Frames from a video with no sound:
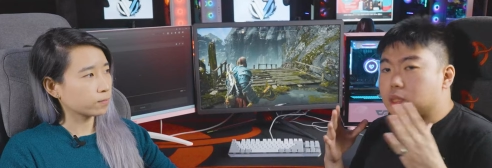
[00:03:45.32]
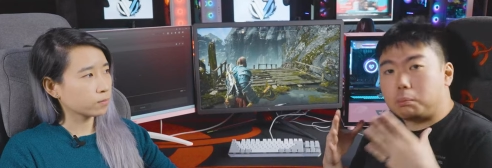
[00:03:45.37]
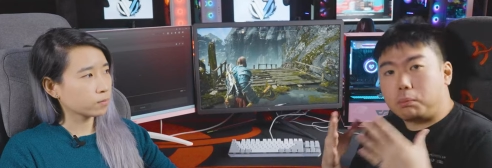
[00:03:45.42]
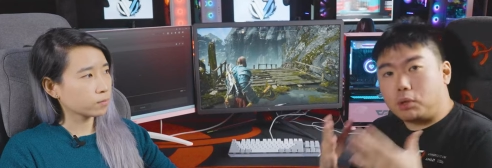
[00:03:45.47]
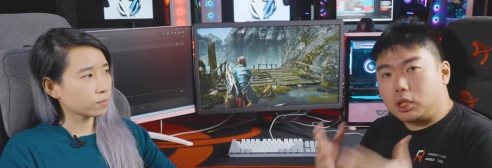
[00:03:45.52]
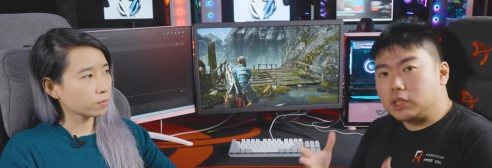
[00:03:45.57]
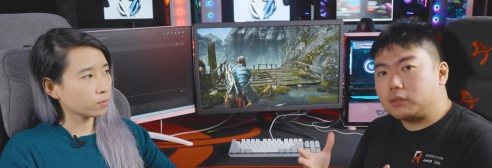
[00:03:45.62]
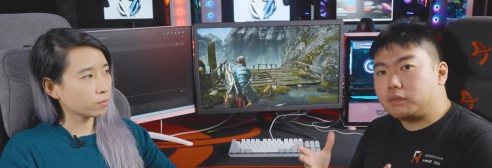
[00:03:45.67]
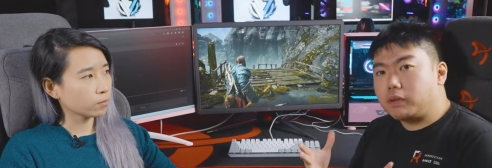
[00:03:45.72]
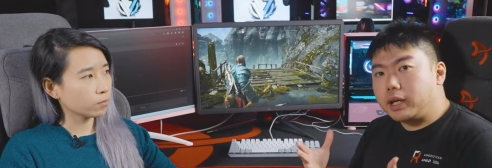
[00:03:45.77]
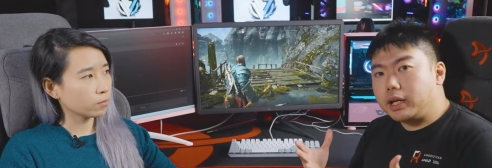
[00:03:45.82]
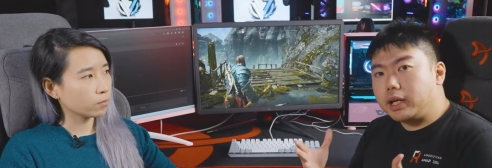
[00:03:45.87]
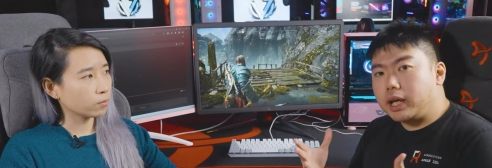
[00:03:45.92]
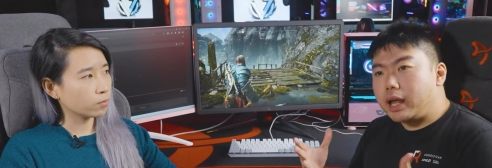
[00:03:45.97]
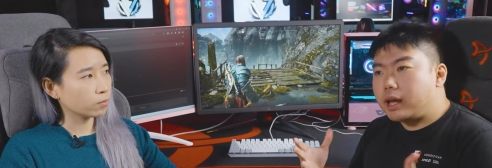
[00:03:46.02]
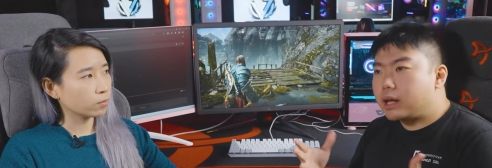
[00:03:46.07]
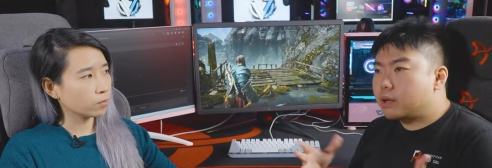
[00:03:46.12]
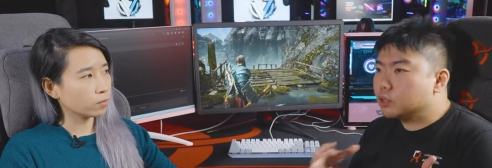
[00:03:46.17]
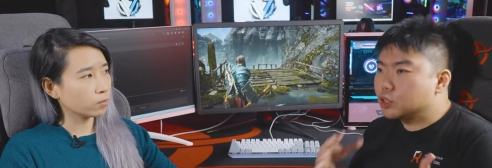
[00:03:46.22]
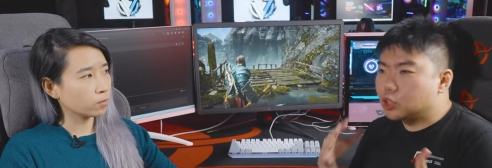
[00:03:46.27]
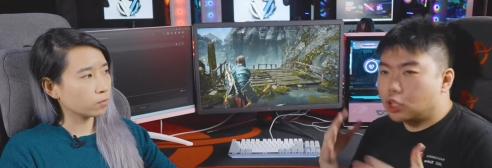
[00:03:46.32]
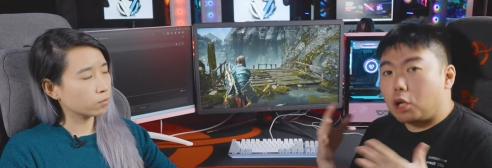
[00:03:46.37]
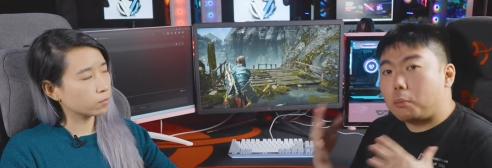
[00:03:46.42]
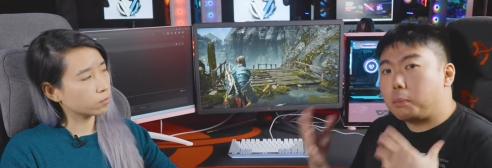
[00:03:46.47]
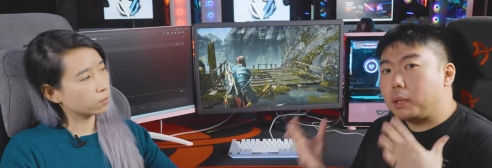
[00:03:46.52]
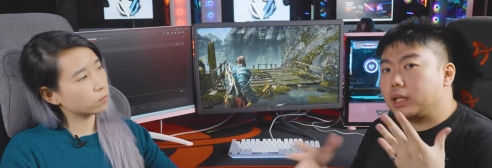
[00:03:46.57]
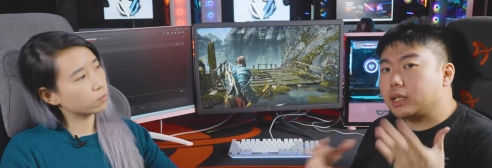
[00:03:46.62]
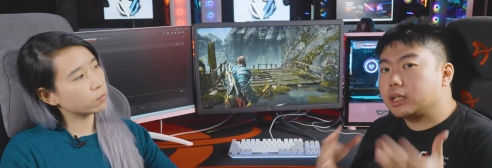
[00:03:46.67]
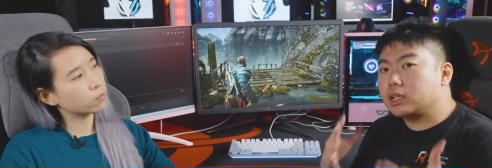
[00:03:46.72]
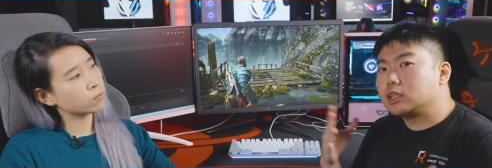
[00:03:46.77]
Speaker 1: a boss fight and there was a lot
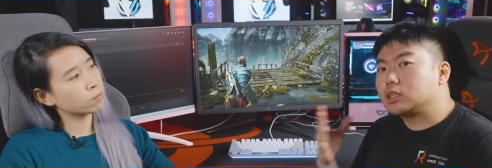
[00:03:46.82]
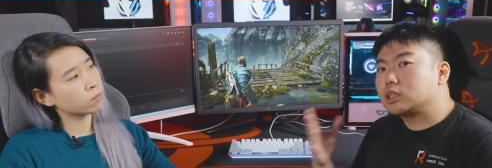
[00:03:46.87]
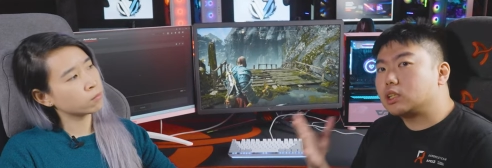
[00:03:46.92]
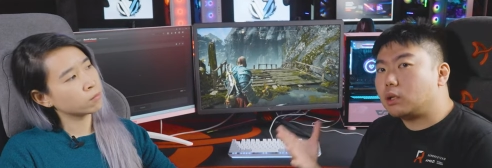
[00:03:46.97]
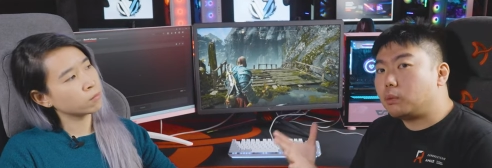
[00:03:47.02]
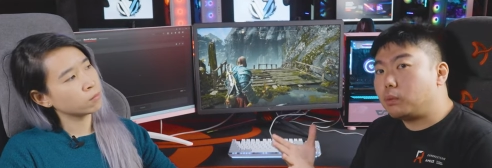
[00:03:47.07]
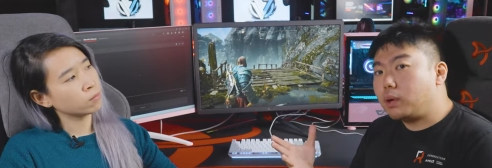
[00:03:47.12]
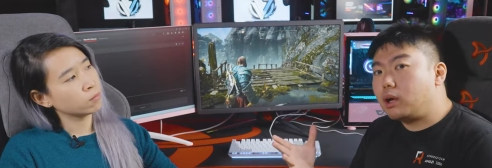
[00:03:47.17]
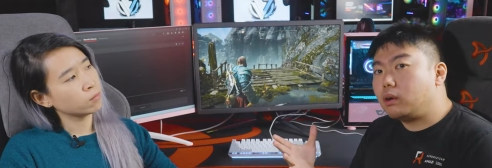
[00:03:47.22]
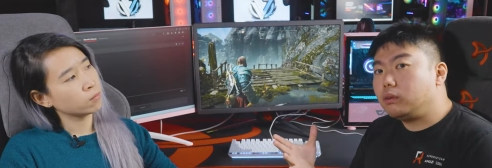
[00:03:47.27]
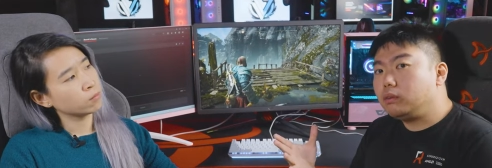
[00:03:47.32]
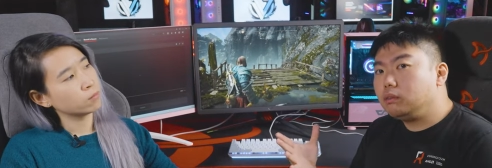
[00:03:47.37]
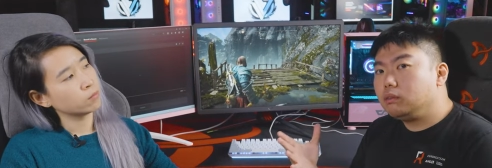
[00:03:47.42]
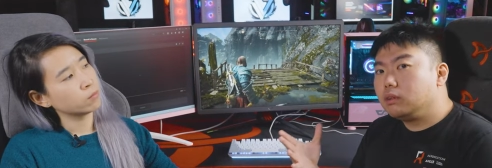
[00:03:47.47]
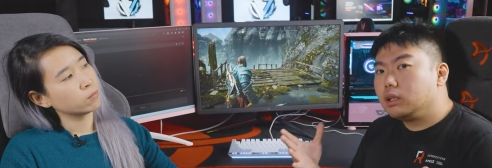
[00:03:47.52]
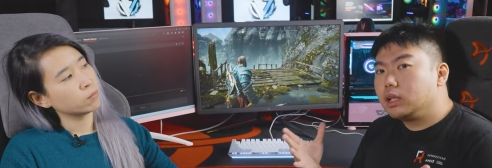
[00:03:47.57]
of particles around,